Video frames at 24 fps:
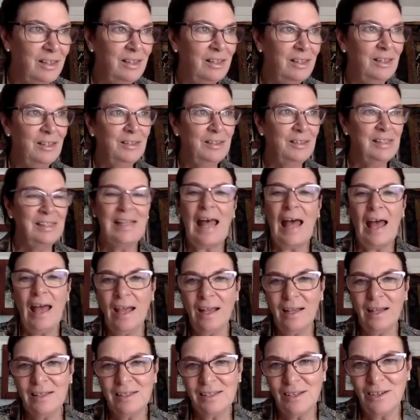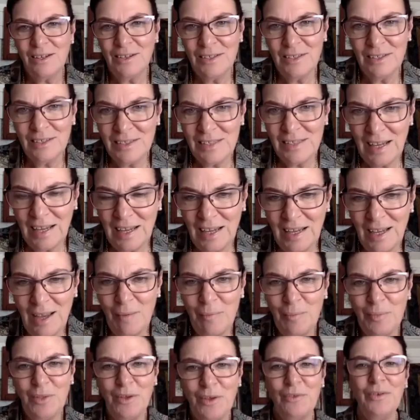stags are taking
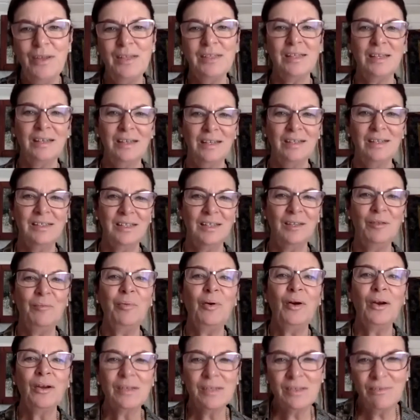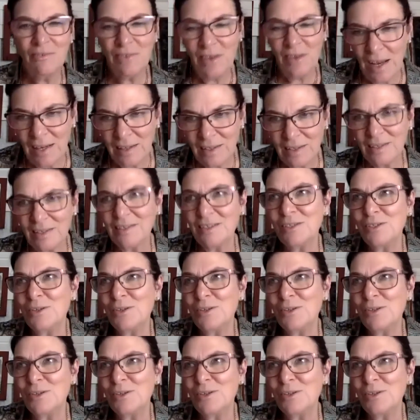up their residence in the parks of London.